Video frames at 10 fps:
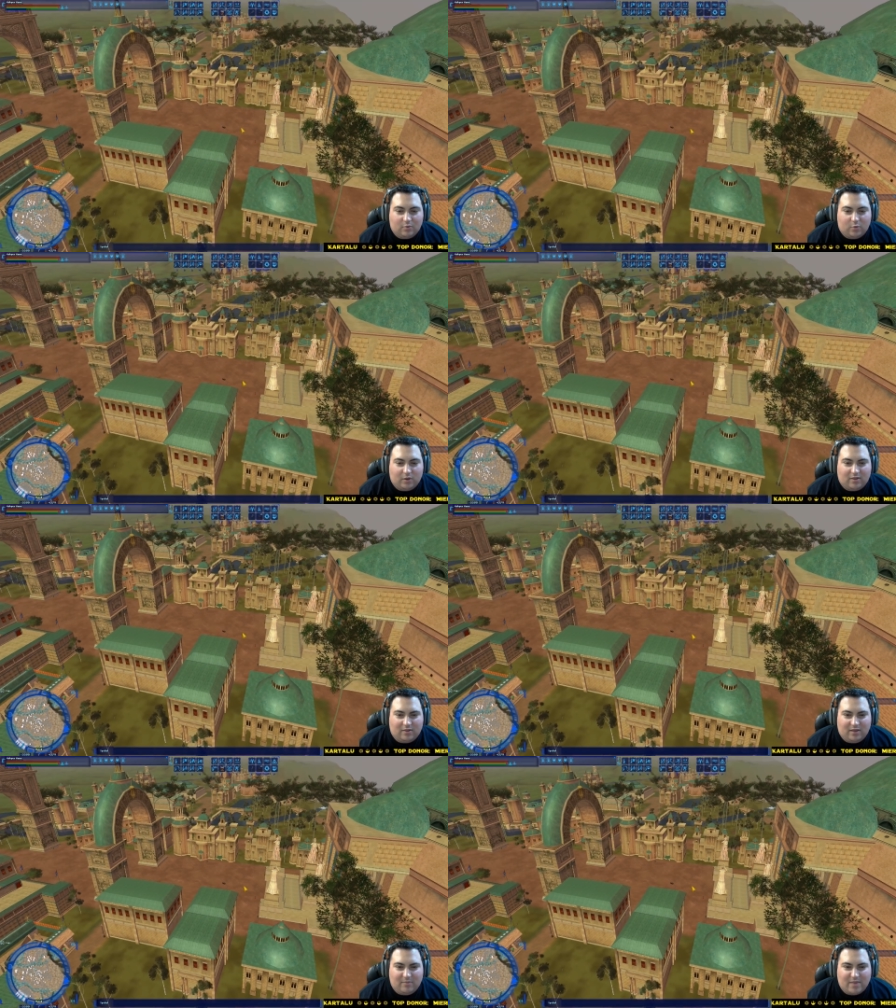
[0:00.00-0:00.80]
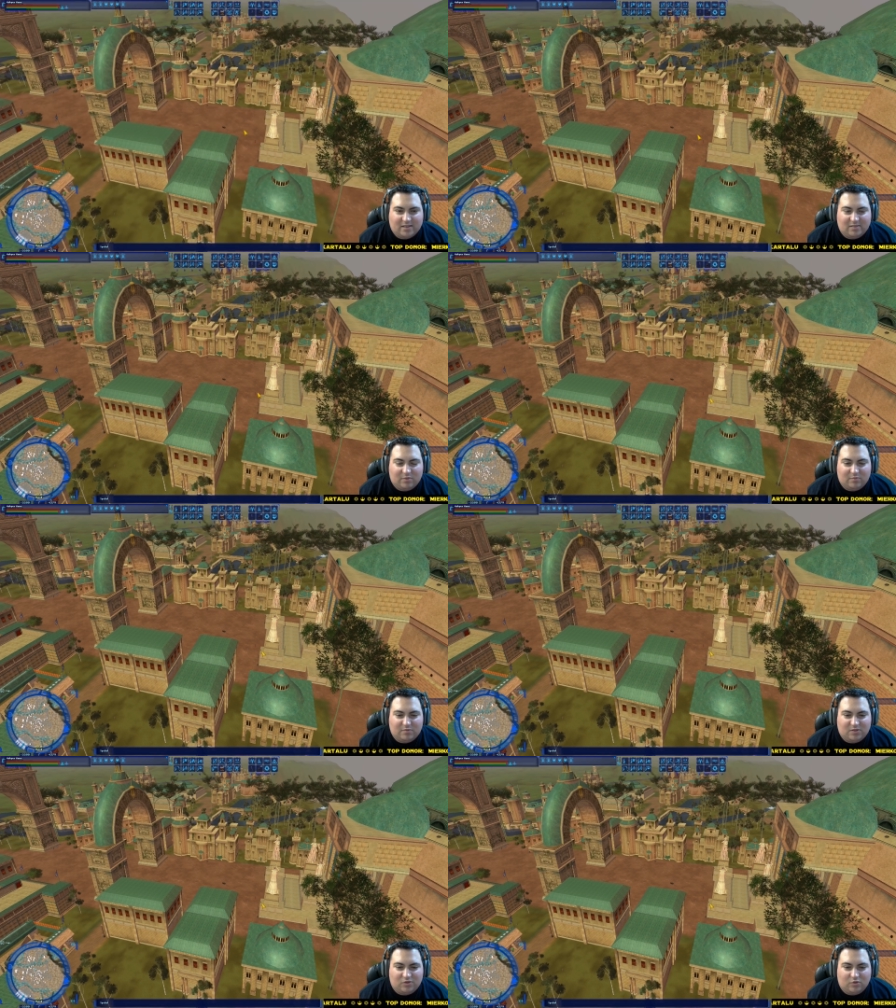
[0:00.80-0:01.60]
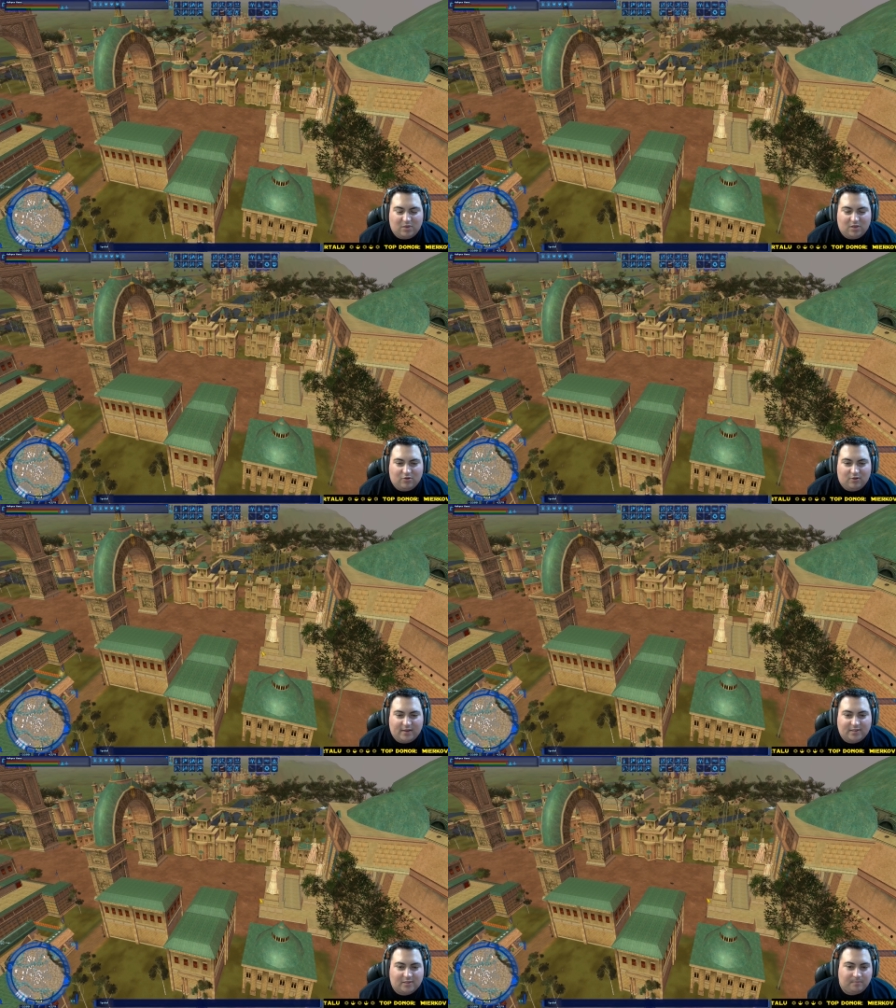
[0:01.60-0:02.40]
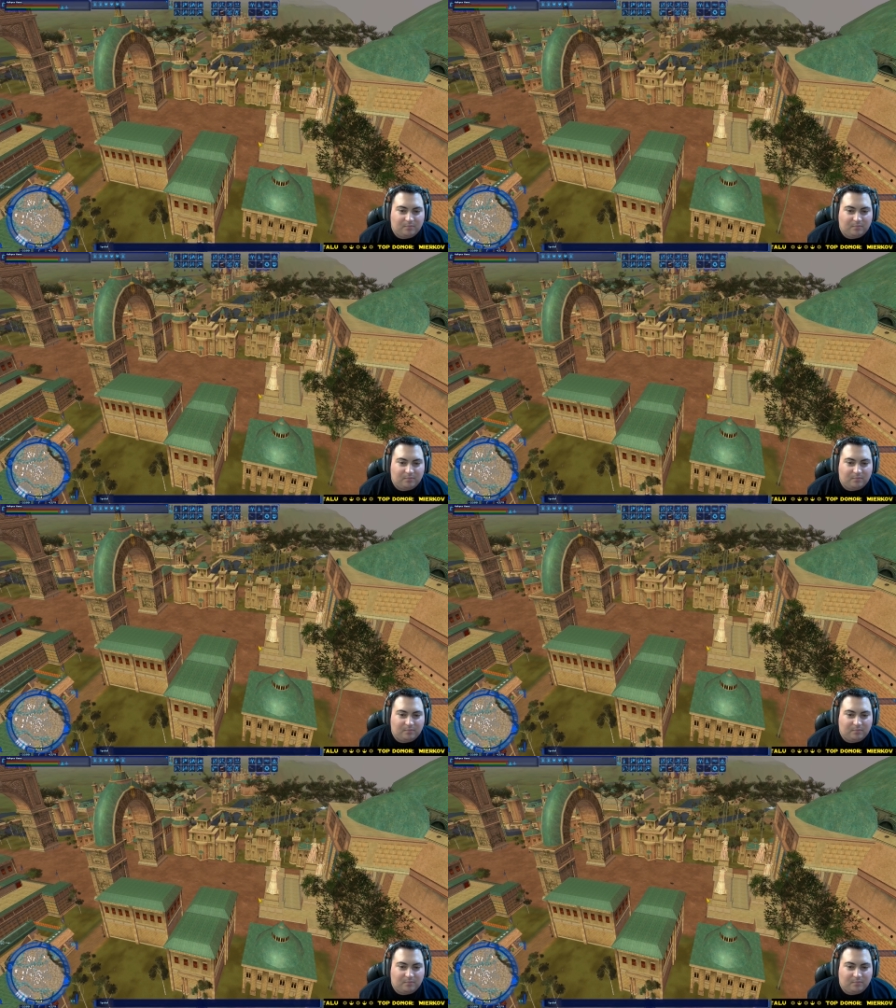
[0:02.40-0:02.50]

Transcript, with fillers: with the maximum zoom increased,